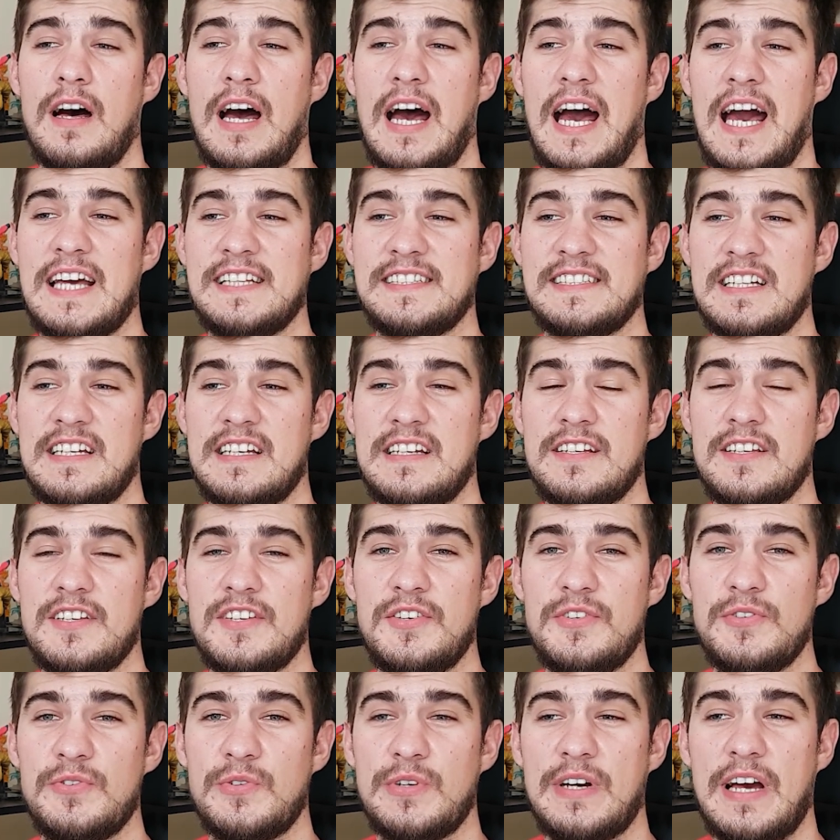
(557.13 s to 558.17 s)
I think
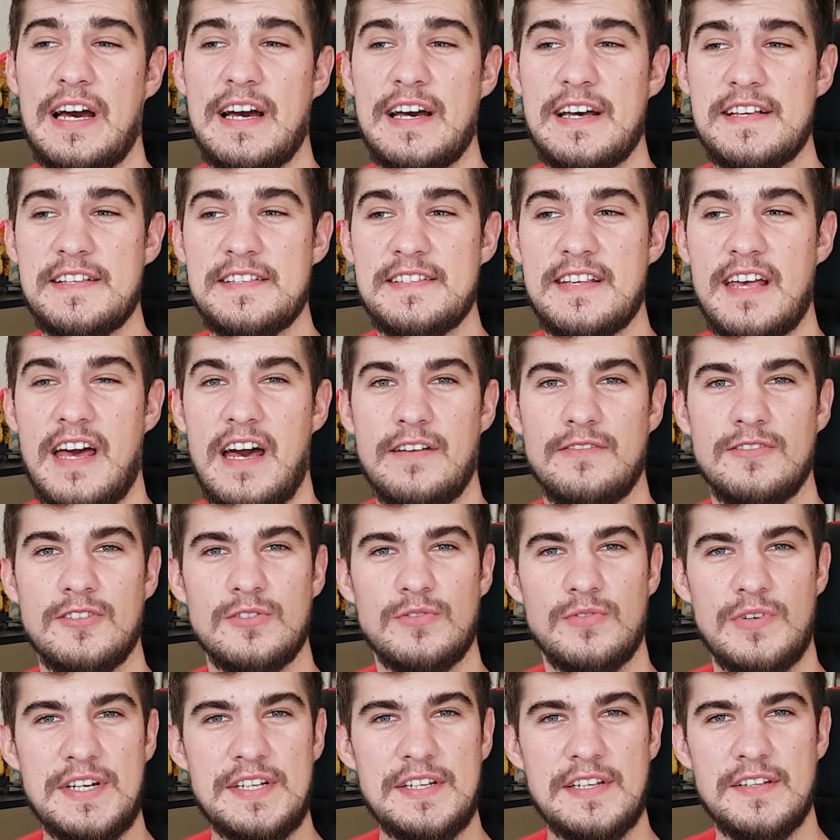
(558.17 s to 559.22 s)
you guys have
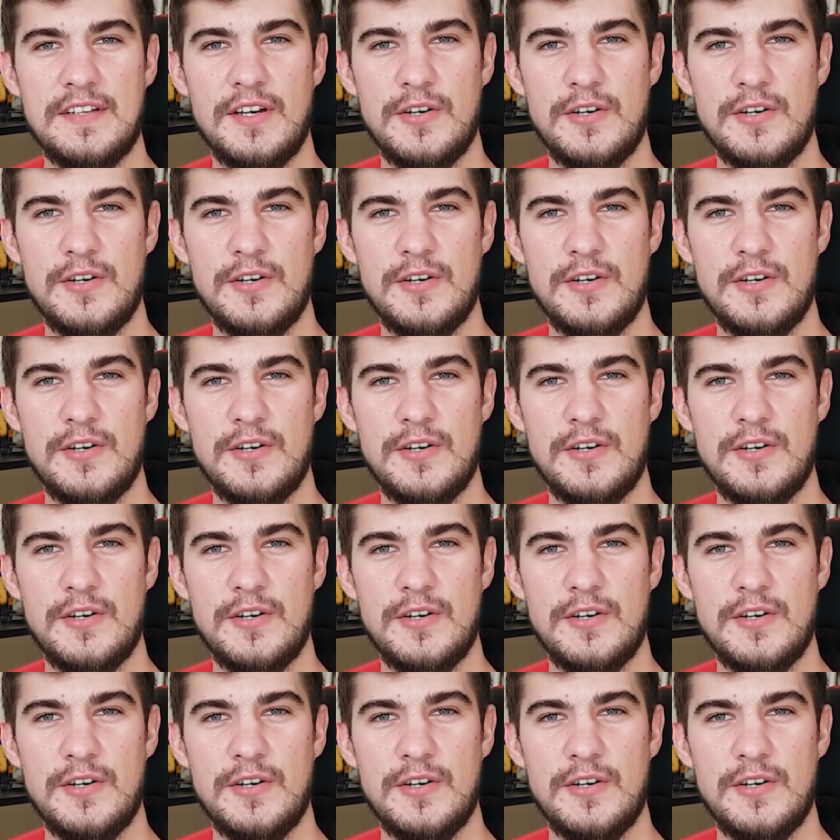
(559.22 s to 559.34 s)
already